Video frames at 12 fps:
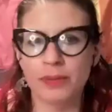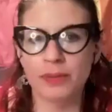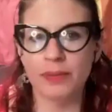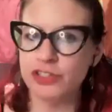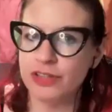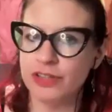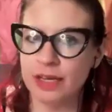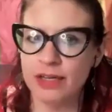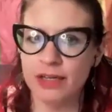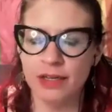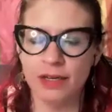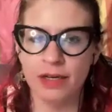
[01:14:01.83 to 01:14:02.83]
to mention
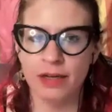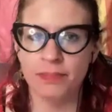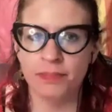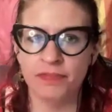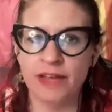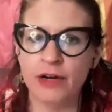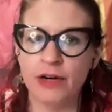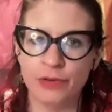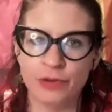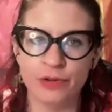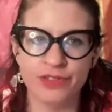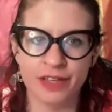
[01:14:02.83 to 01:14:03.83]
that flat
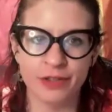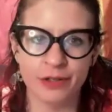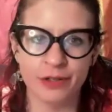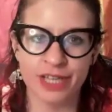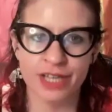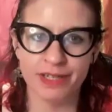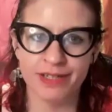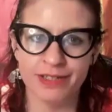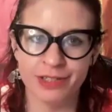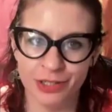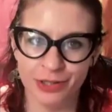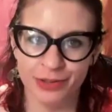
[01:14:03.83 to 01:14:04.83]
earthers think they're
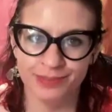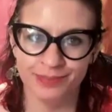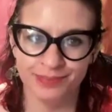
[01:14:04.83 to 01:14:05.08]
skeptics too.